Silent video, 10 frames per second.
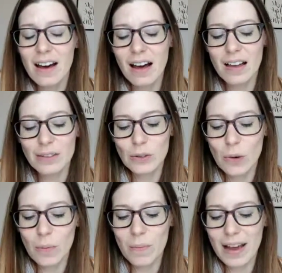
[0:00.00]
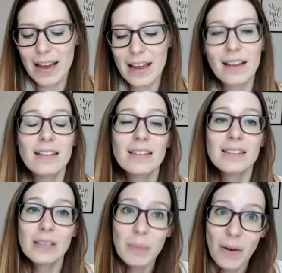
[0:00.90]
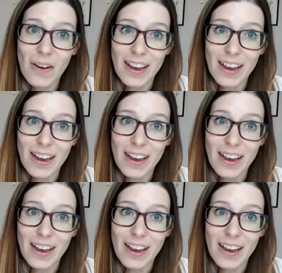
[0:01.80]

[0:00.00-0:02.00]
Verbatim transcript: Uh, so, my simple